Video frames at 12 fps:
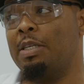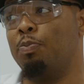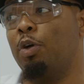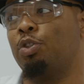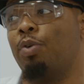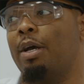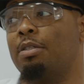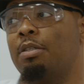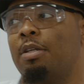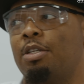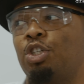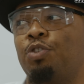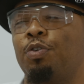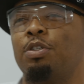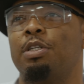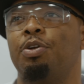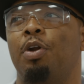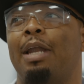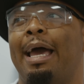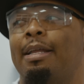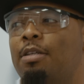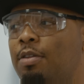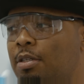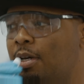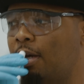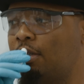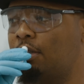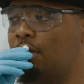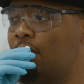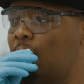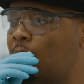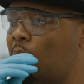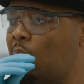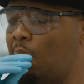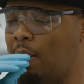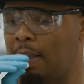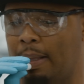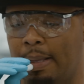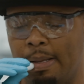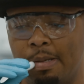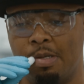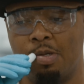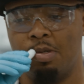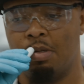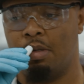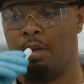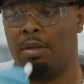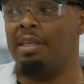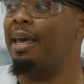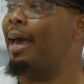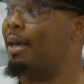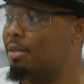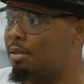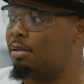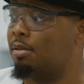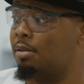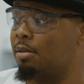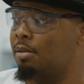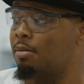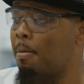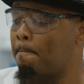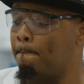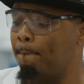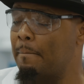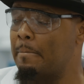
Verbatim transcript: like it's moisturizing. Just feels a little light to the touch. A little. So you want more pressure? Yes. Okay.